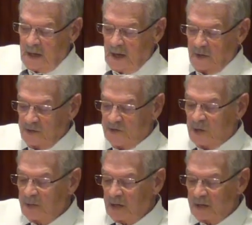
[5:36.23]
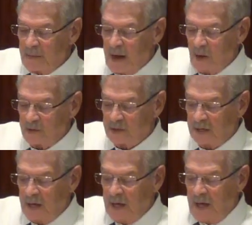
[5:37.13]
on the Sermon on the Mount,
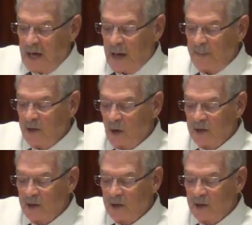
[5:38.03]
Happy